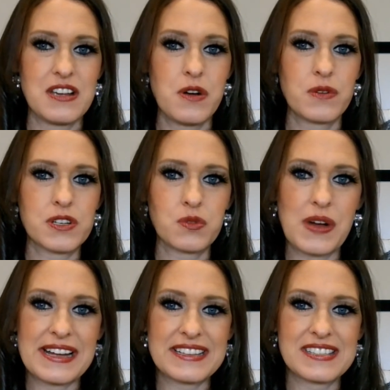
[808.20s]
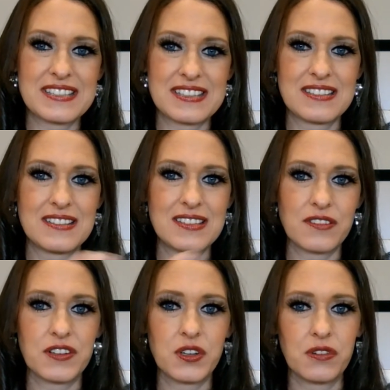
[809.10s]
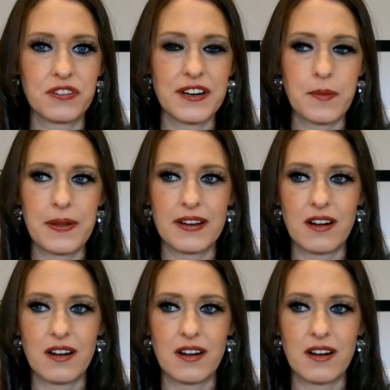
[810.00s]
which is why it's difficult for independent